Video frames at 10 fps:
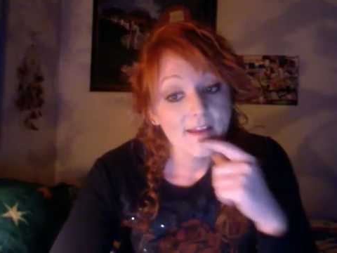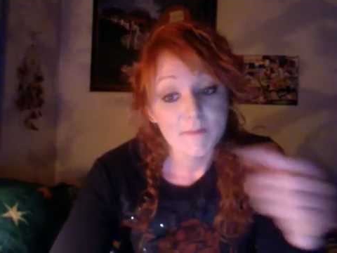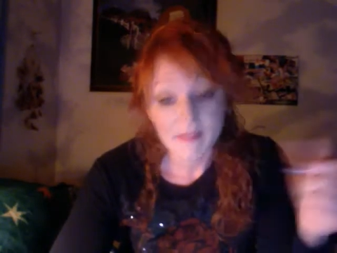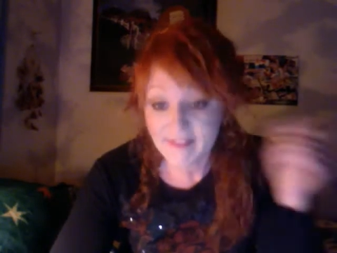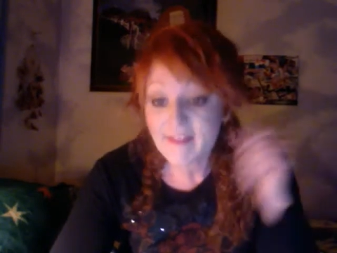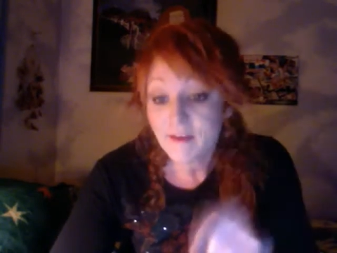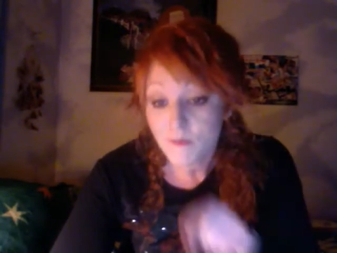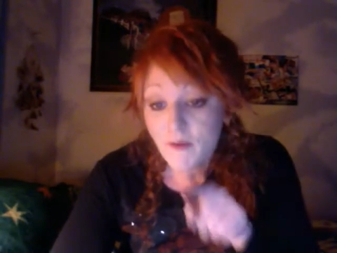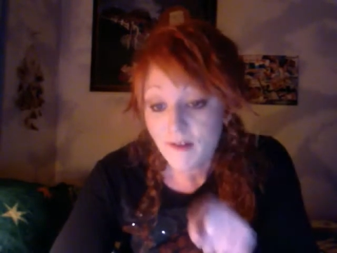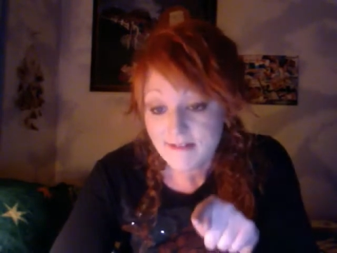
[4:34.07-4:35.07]
But think
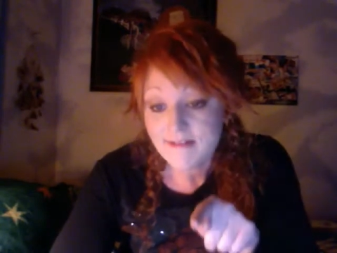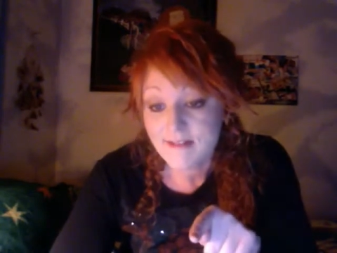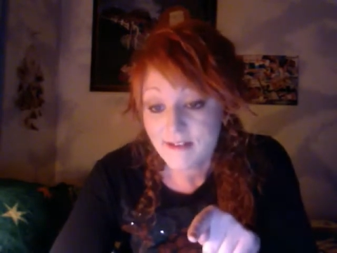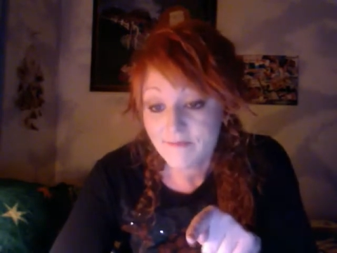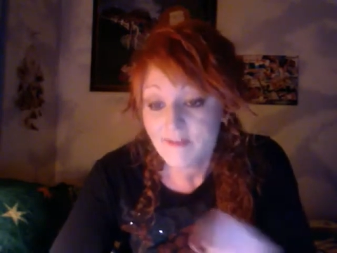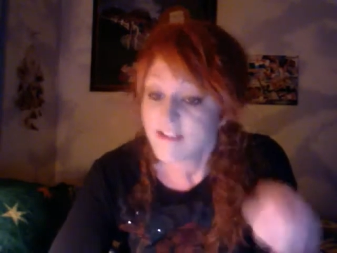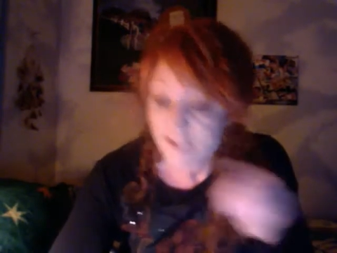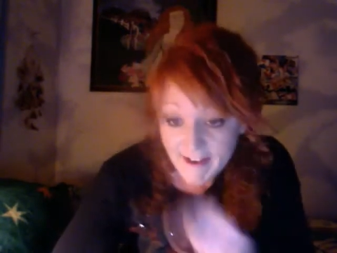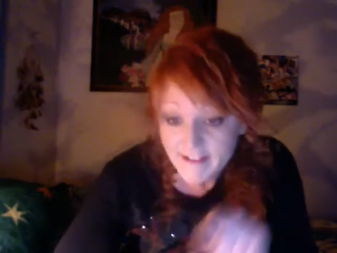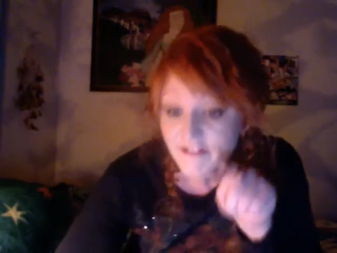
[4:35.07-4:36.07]
positive.
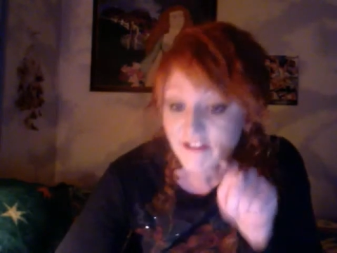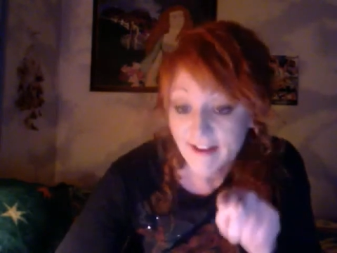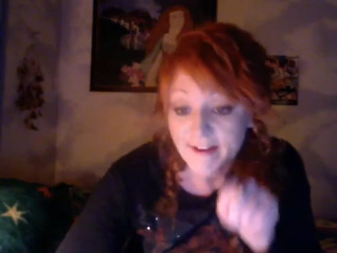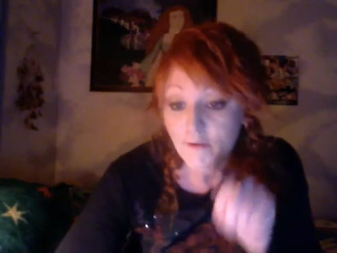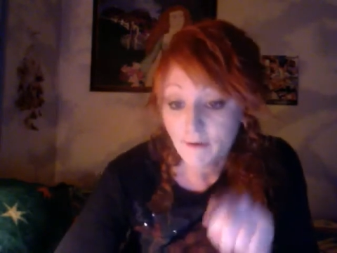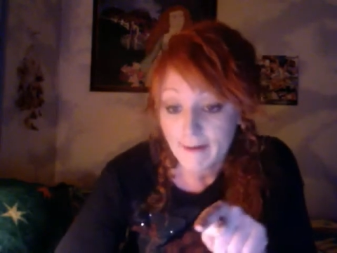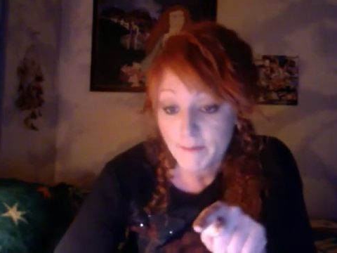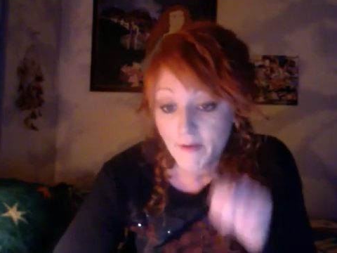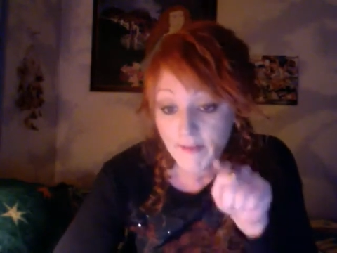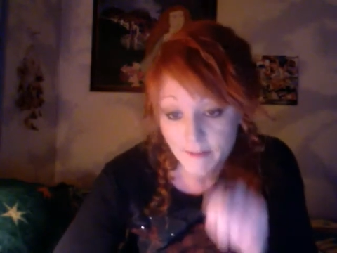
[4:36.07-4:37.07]
Change that crap
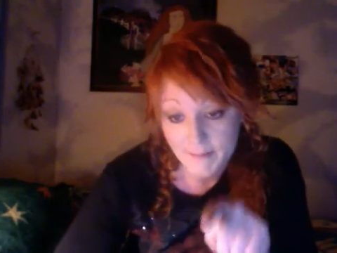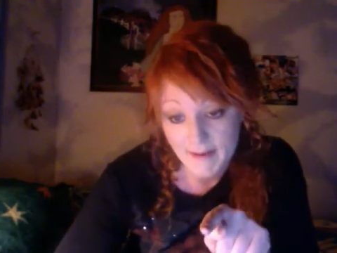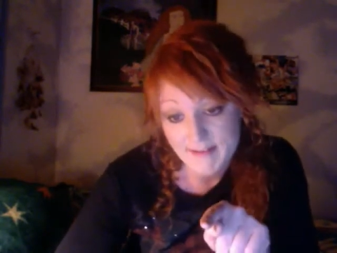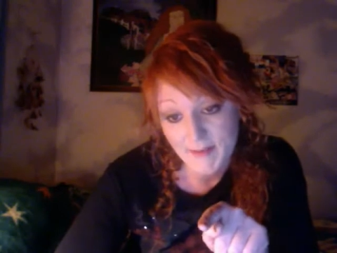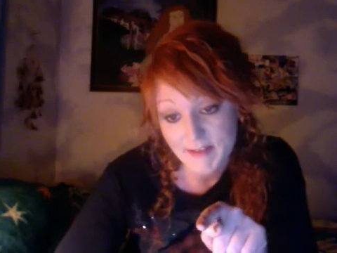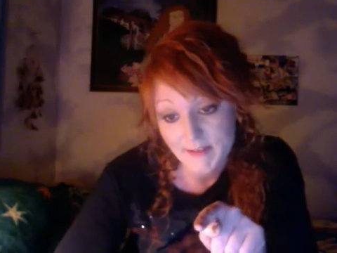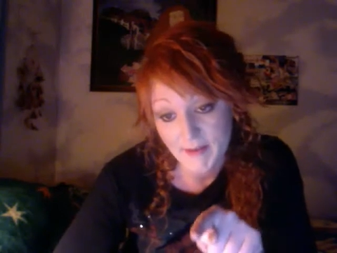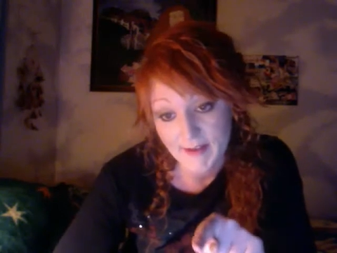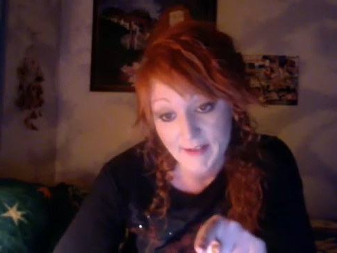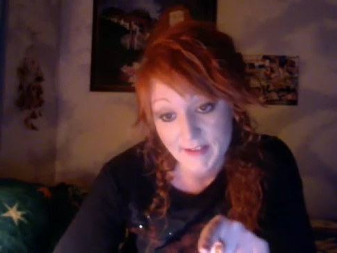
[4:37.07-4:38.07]
on your MySpace
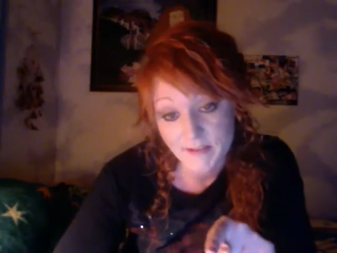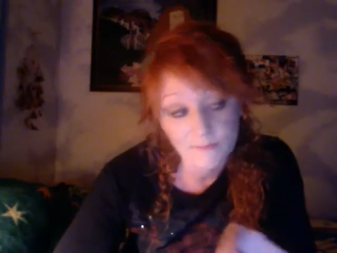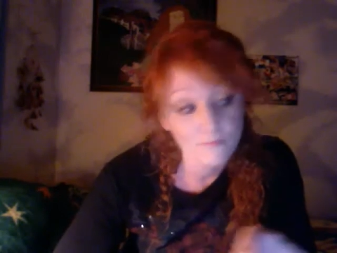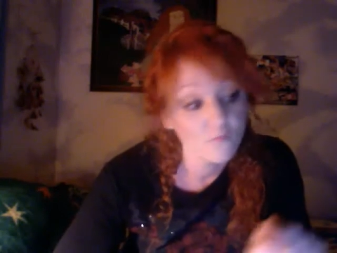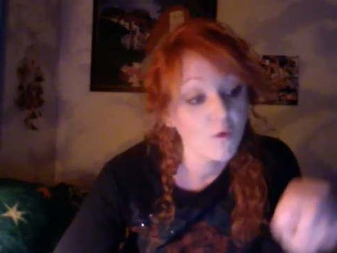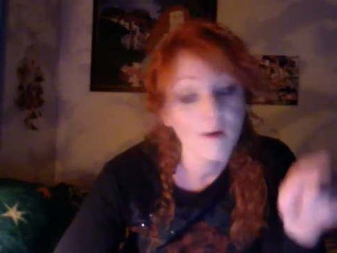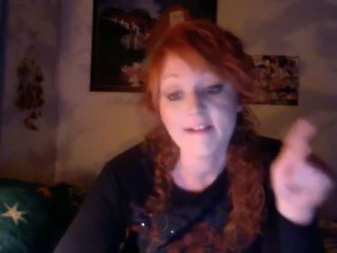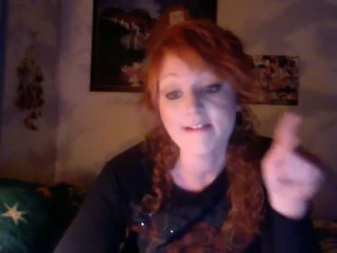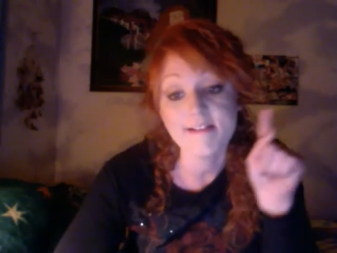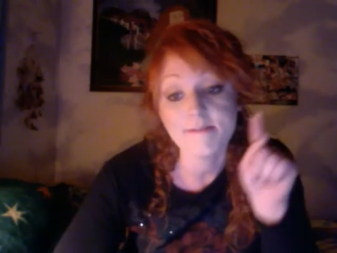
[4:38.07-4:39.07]
page before
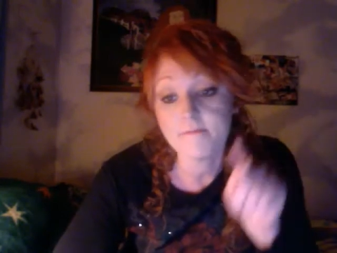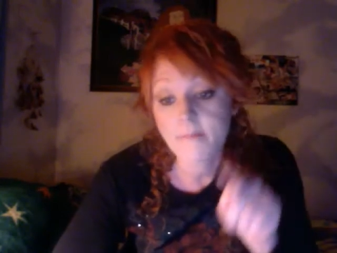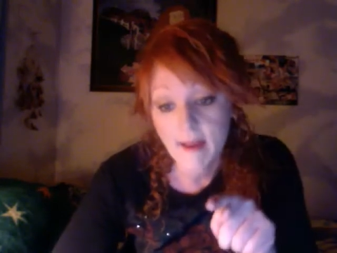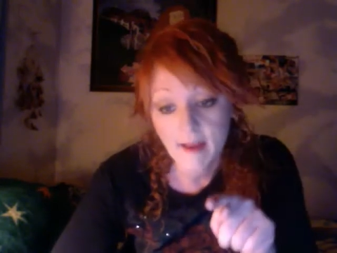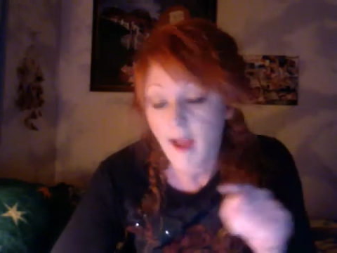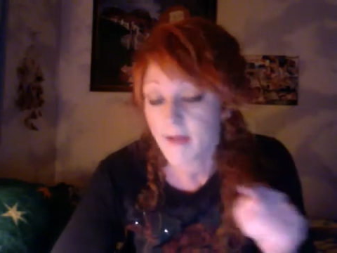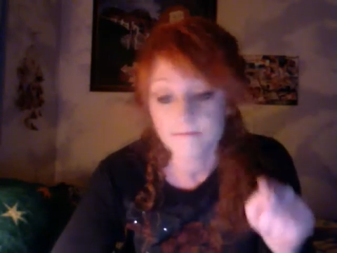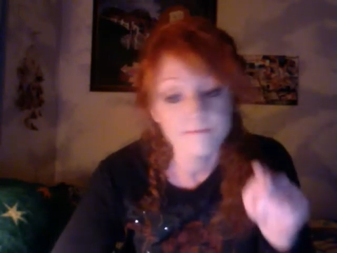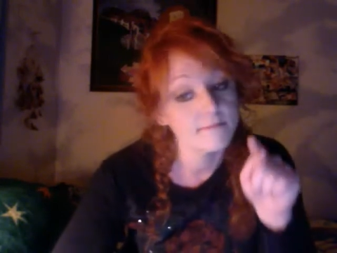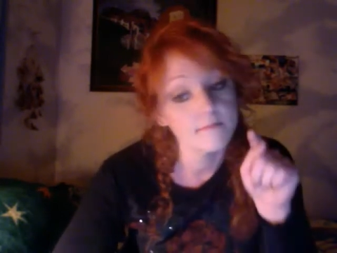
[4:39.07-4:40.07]
I
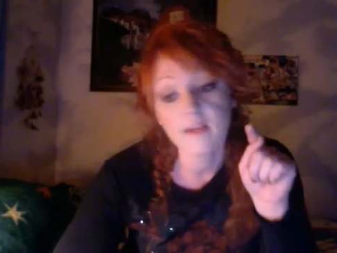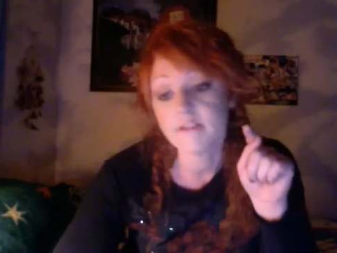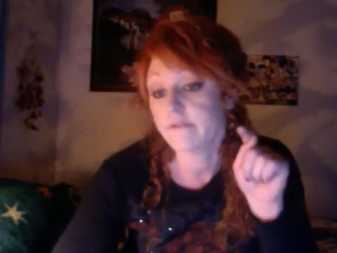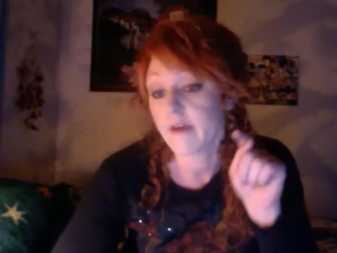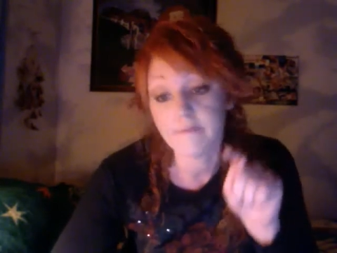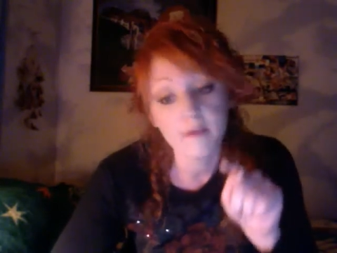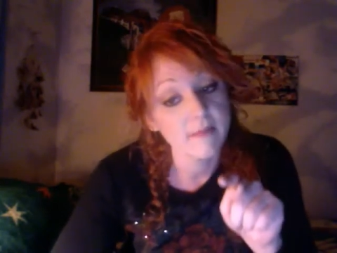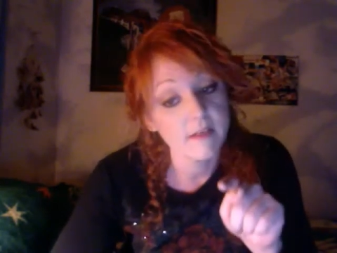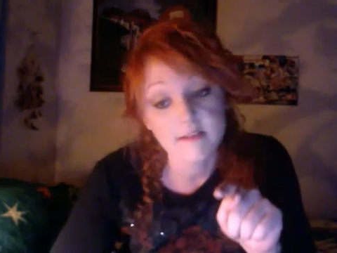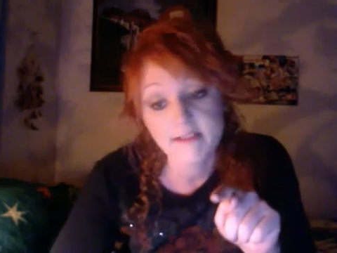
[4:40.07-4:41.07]
drive up
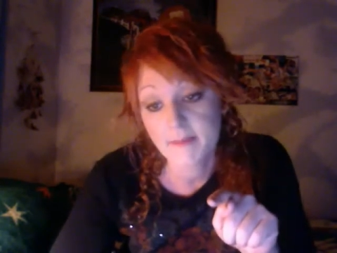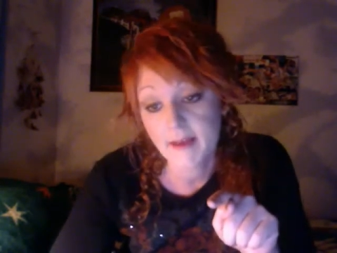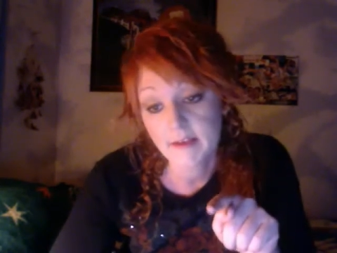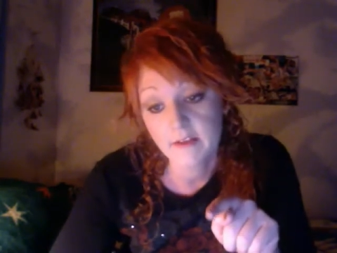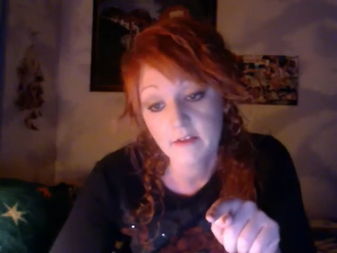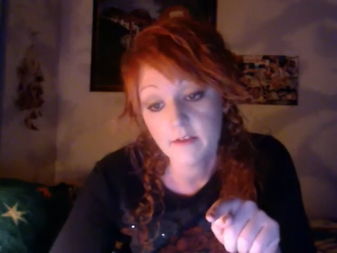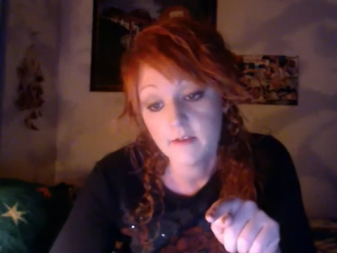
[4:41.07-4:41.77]
there and smack you.